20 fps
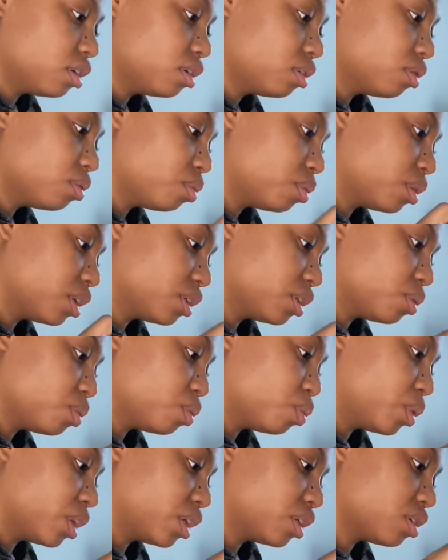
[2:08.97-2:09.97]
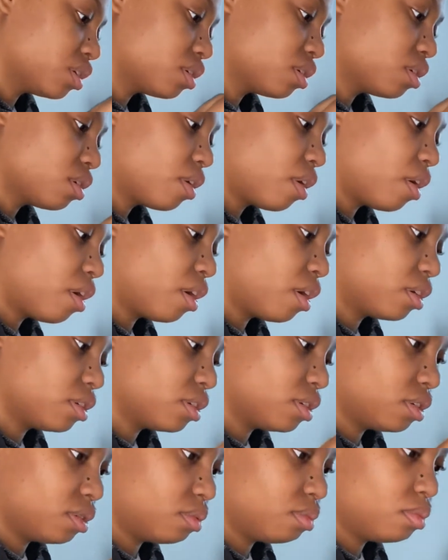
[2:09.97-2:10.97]
which went
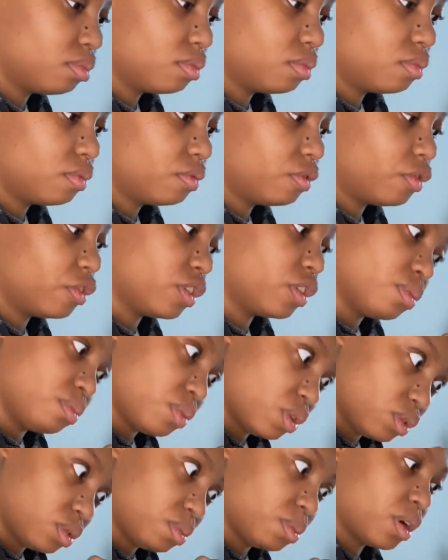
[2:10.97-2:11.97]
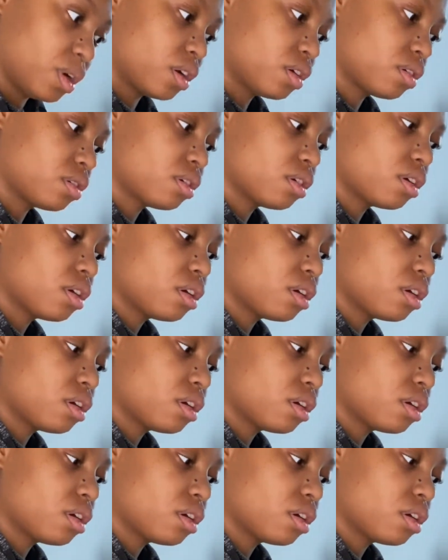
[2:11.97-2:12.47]
awesome for the most part,